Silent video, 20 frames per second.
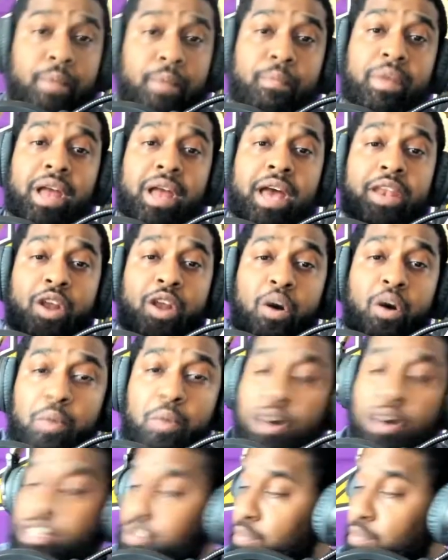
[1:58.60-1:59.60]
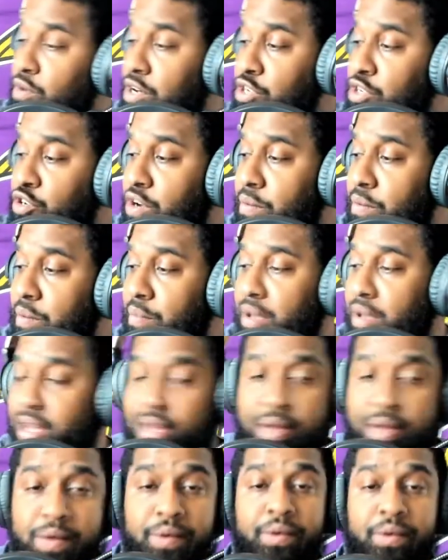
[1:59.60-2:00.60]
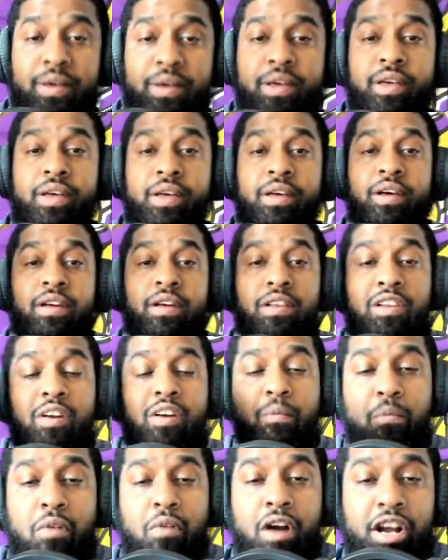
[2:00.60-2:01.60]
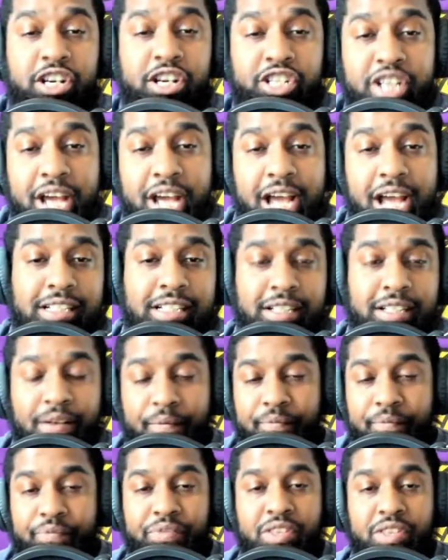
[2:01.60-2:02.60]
Man, I know Baltimore tripping, man. Lamar Jackson